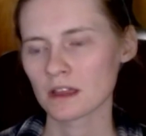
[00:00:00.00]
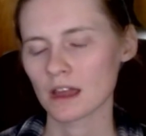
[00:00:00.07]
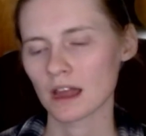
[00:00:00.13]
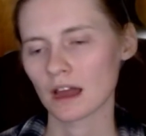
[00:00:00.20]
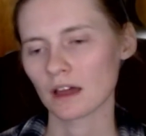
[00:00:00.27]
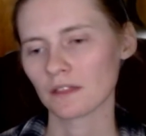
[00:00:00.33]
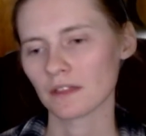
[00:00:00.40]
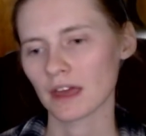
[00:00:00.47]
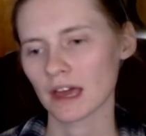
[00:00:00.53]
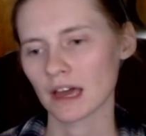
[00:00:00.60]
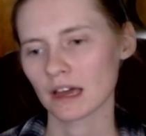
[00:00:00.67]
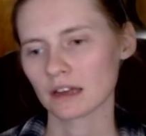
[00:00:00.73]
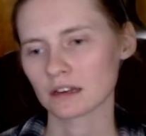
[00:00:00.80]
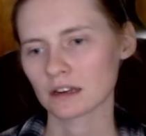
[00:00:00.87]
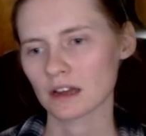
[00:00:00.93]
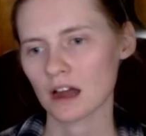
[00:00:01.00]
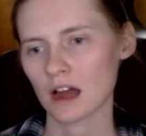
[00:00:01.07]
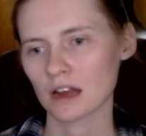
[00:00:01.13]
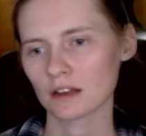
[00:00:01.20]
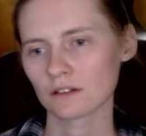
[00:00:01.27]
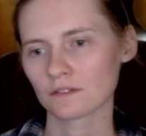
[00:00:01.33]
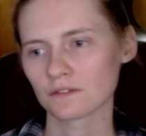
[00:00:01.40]
and then
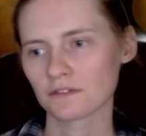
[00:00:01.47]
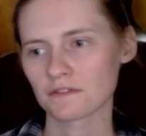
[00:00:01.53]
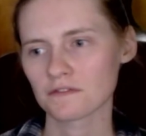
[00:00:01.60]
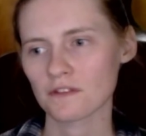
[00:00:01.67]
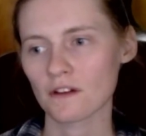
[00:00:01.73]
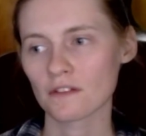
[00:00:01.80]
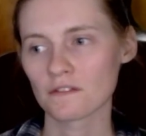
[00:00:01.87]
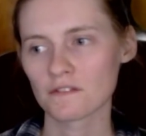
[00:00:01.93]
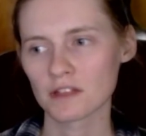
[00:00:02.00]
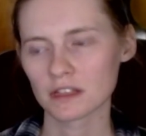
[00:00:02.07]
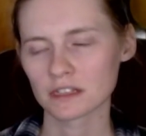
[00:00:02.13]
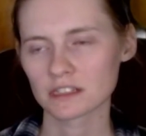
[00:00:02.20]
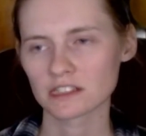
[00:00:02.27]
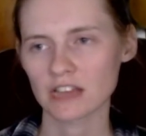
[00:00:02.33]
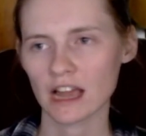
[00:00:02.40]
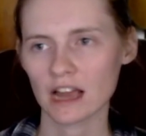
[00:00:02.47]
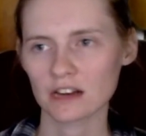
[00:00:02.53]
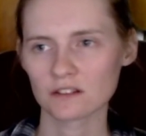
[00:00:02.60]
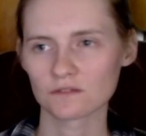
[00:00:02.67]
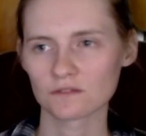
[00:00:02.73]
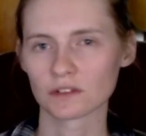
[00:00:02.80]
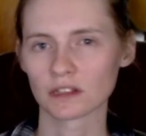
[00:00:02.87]
kind of on the villain side,
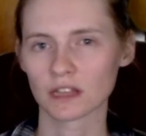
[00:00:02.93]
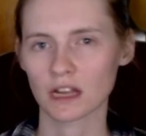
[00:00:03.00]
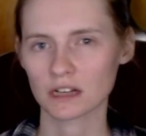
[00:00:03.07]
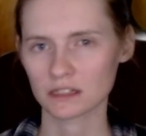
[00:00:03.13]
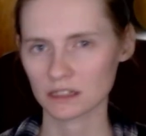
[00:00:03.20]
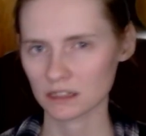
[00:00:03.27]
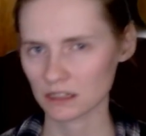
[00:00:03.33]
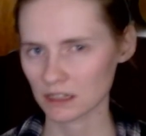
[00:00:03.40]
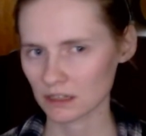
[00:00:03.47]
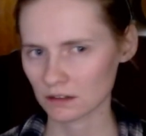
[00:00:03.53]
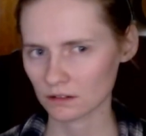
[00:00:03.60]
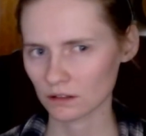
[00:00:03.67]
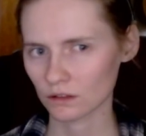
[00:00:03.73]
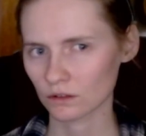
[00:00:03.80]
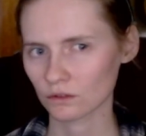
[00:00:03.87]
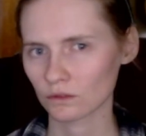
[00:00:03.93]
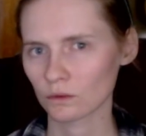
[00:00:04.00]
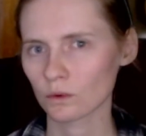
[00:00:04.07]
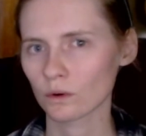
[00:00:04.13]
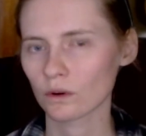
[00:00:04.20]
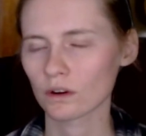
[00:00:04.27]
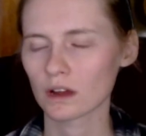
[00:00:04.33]
kind of reluctantly
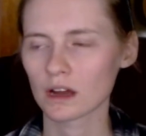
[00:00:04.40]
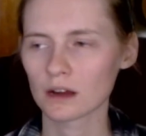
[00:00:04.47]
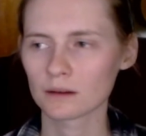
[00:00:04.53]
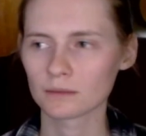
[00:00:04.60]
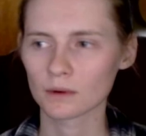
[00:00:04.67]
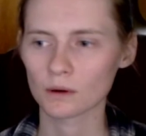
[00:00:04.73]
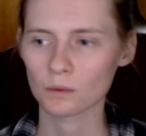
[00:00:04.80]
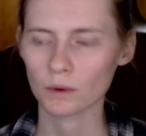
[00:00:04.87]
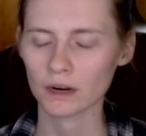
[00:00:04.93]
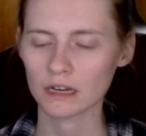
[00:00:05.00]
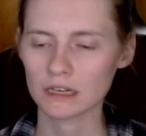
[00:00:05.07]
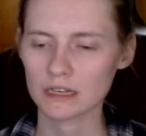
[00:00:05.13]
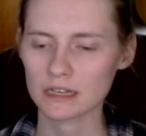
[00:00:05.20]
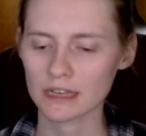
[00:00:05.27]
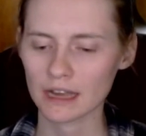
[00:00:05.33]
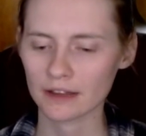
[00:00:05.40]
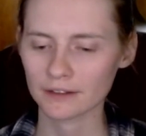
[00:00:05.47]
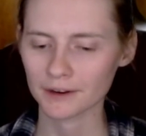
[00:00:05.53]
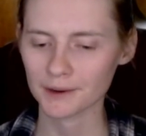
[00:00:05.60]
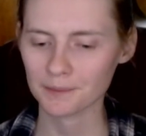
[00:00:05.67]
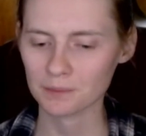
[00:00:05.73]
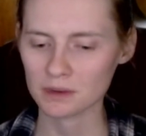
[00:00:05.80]
um, working
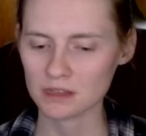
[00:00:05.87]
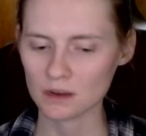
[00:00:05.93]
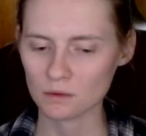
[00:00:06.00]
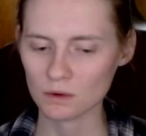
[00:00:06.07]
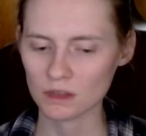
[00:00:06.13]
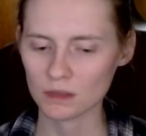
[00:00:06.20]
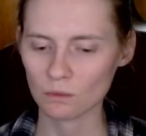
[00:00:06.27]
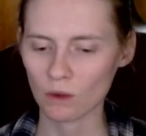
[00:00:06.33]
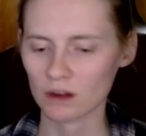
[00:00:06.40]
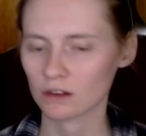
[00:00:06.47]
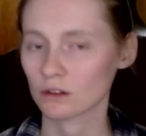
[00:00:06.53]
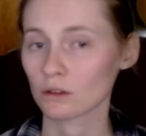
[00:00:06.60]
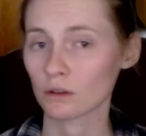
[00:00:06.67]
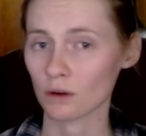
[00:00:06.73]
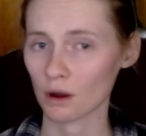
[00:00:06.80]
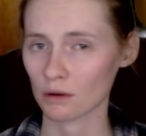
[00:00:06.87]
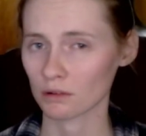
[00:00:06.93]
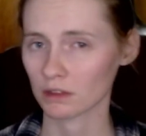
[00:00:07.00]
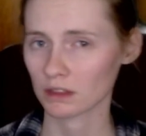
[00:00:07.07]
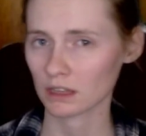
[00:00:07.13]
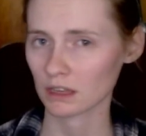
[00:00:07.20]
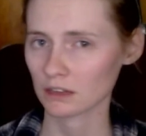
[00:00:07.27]
together, but they really want to do their own
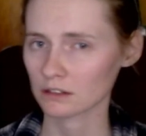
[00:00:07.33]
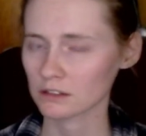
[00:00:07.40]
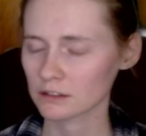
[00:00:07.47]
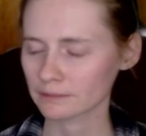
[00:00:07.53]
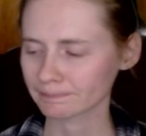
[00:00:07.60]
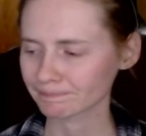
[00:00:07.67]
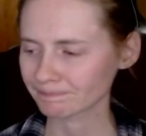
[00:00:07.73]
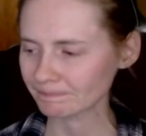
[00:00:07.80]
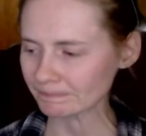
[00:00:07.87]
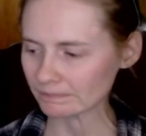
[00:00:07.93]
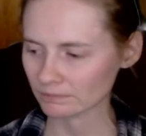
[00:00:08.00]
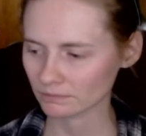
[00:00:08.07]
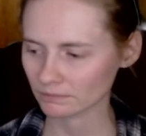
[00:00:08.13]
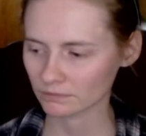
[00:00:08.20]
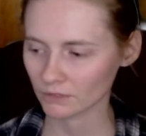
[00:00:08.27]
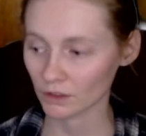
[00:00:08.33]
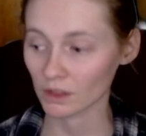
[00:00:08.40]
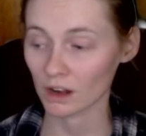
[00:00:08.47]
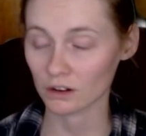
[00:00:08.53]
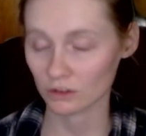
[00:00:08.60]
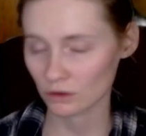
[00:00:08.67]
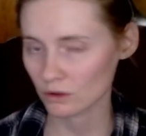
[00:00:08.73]
things. They're
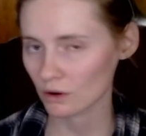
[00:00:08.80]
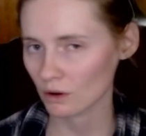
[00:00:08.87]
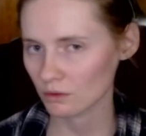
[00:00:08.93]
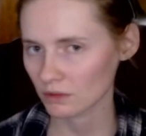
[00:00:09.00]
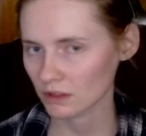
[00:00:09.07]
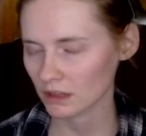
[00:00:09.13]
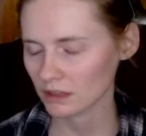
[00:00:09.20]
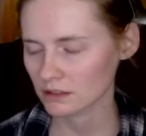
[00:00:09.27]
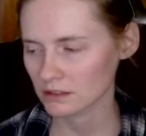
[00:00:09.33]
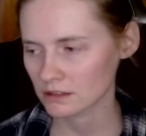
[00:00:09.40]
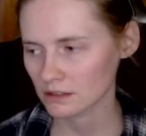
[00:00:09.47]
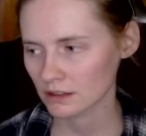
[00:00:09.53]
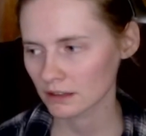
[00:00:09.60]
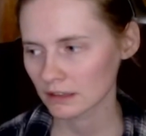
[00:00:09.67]
there to do their own things.